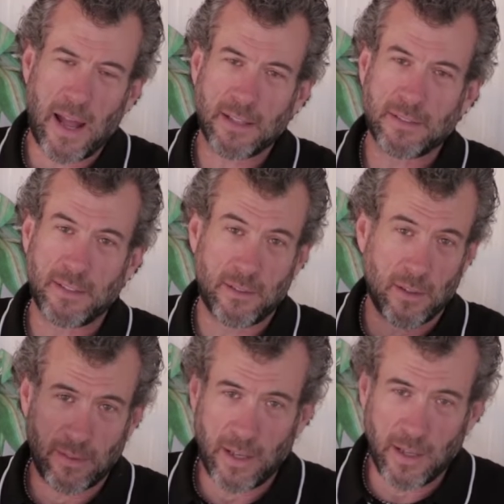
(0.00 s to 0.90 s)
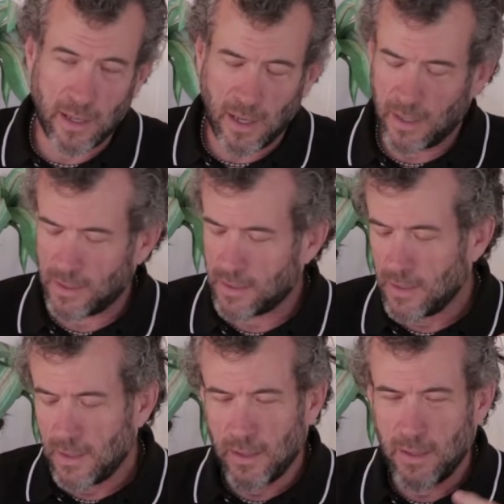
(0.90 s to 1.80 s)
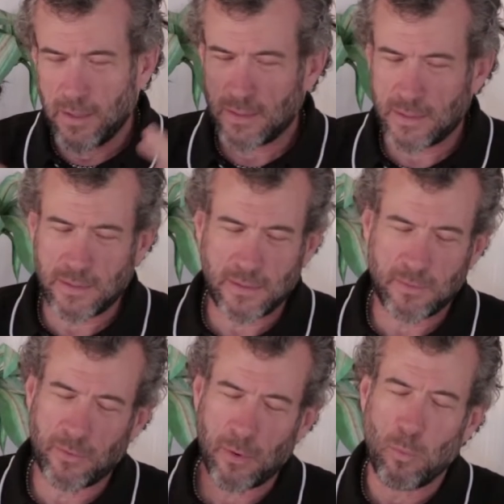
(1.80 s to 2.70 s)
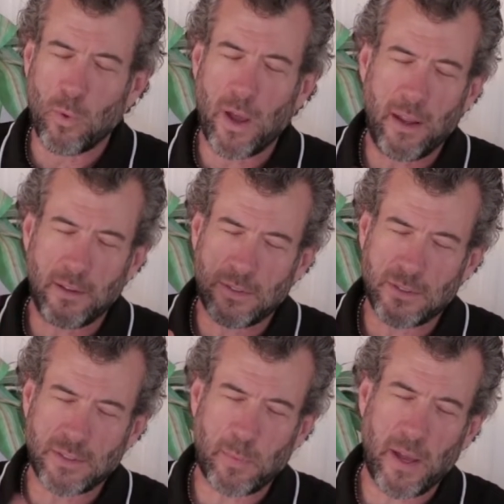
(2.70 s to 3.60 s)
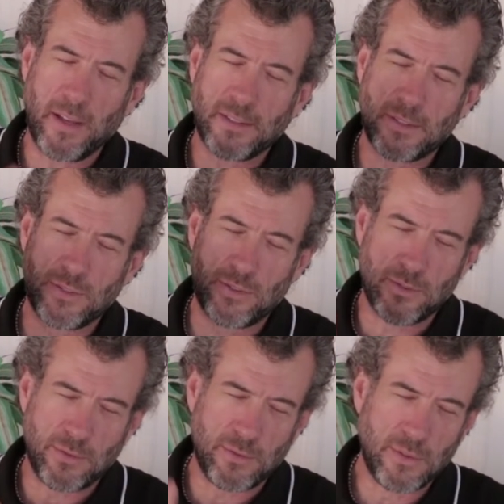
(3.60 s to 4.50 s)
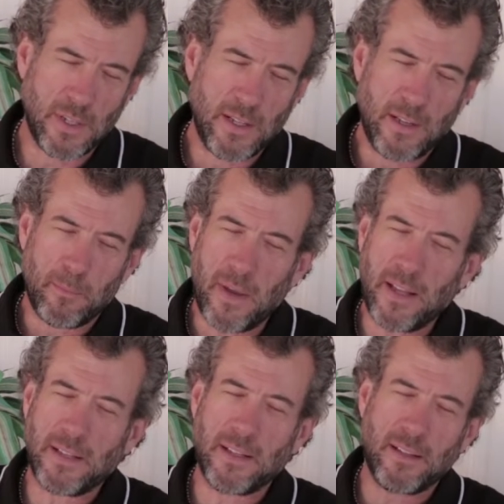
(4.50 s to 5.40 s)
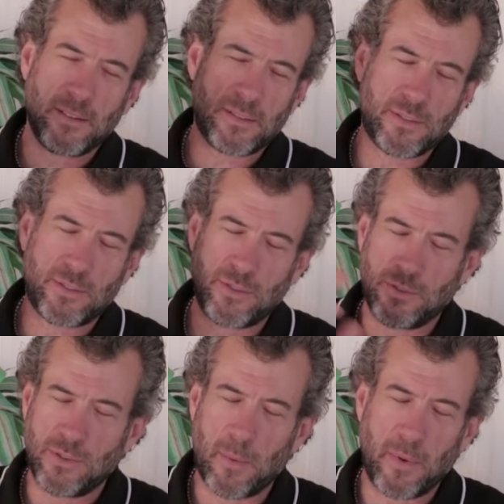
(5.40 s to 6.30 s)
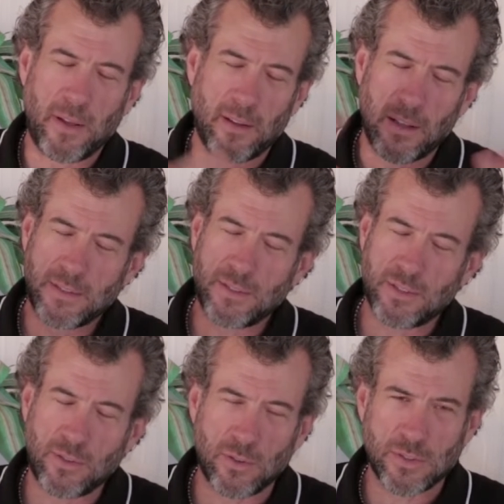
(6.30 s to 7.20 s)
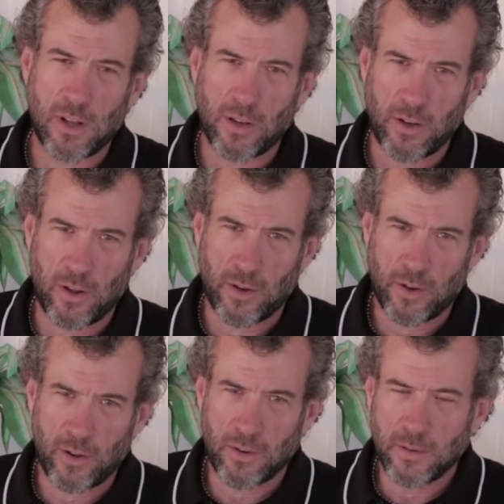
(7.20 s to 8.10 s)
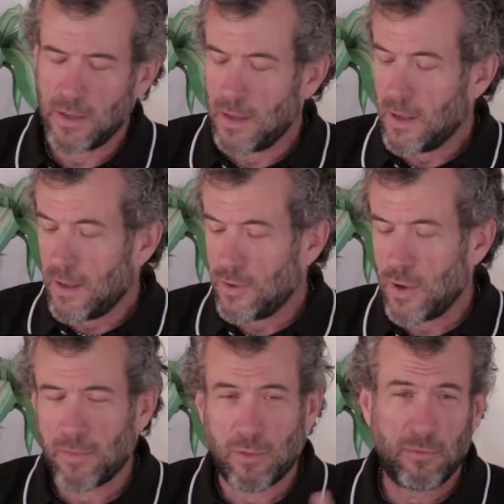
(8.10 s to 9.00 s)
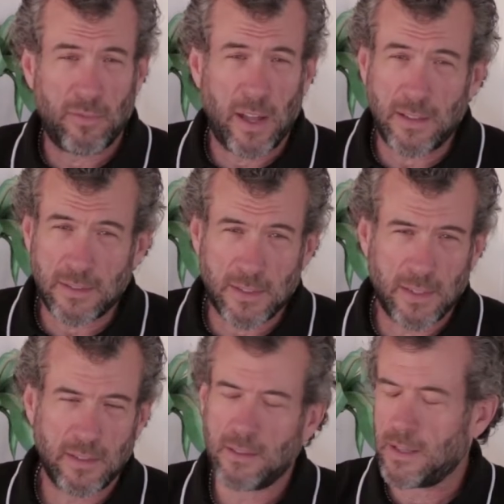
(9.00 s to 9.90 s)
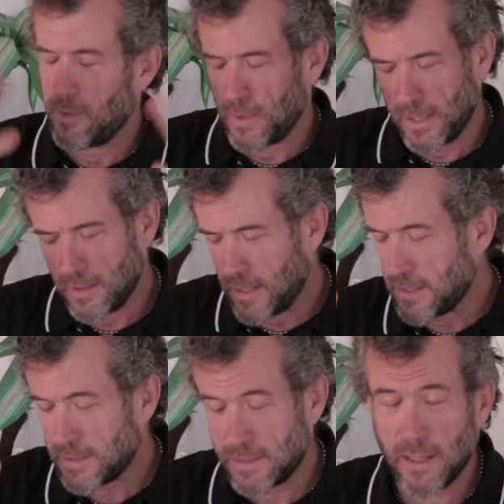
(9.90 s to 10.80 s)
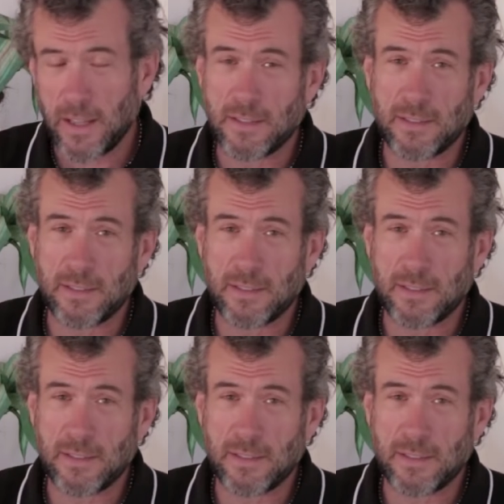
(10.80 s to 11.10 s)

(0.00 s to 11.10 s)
acid of any kind is from weight to space to maintenance to, I mean, the list just goes on and on and on. You have to vent. Anyway, it's